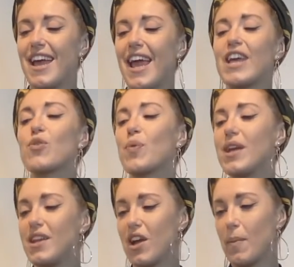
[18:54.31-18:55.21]
a
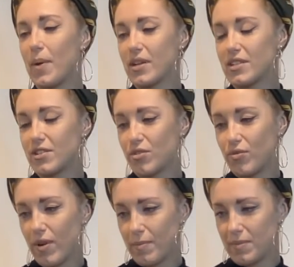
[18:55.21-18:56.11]
queen amongst
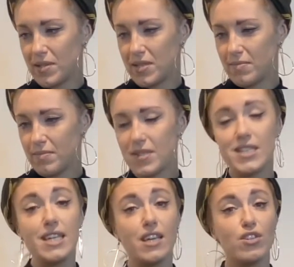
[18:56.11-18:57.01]
crumbs,
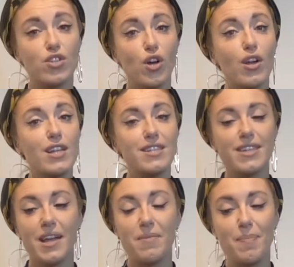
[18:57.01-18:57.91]
seeking solace
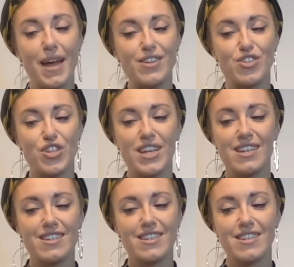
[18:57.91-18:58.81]
in bed
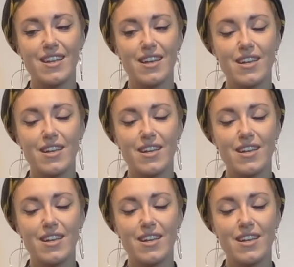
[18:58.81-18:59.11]
sheets.